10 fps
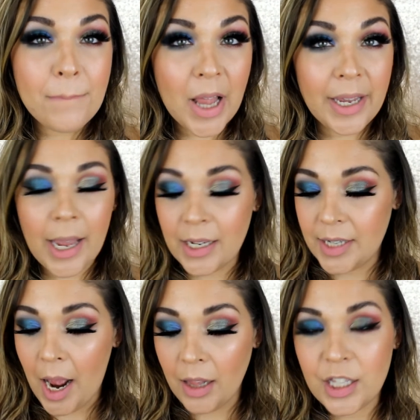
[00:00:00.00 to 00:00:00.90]
Like I could
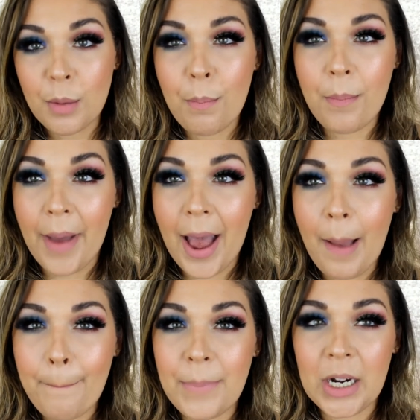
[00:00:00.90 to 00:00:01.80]
tell it's a
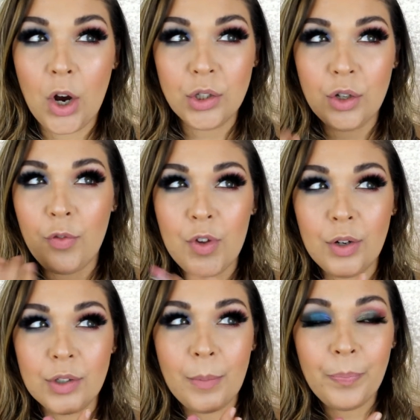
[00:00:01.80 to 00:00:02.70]
matte, but it also
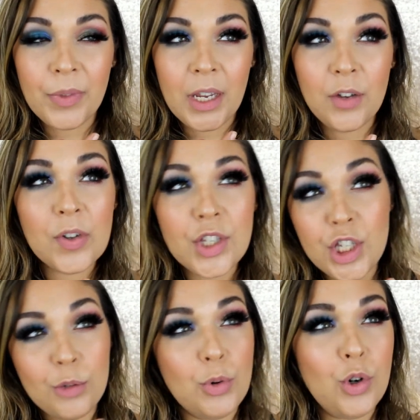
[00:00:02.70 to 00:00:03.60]
feels, it feels
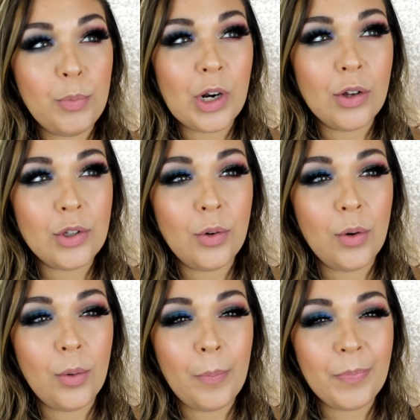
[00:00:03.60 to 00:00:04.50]
smooth, but
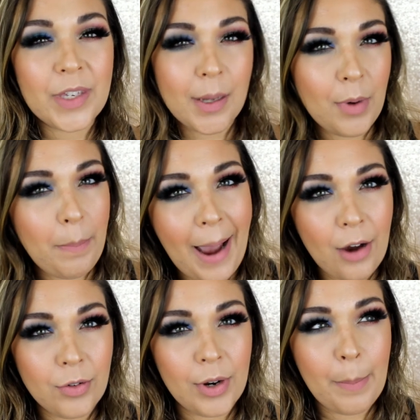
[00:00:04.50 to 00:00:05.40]
also somewhat
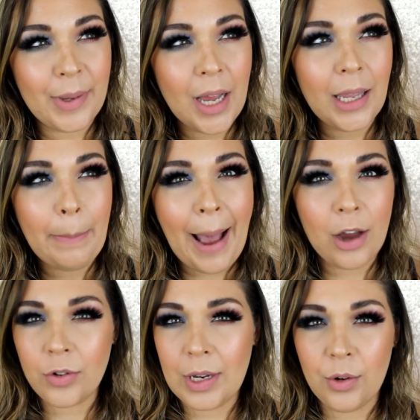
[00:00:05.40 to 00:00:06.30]
powdery, but not like
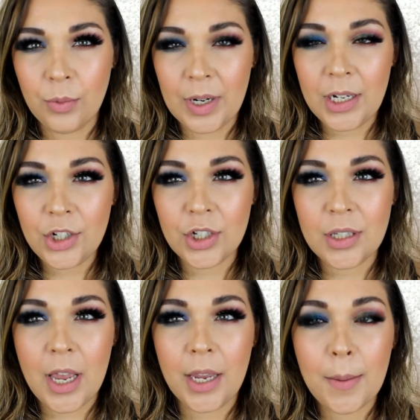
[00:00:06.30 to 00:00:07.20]
powdery gritty,
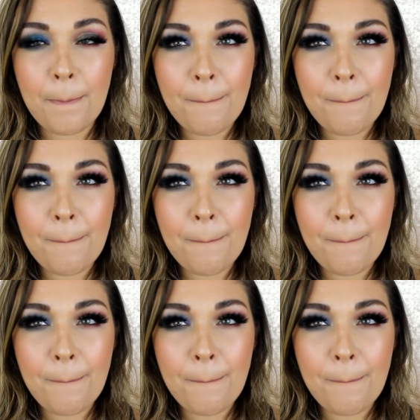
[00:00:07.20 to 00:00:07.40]
just like,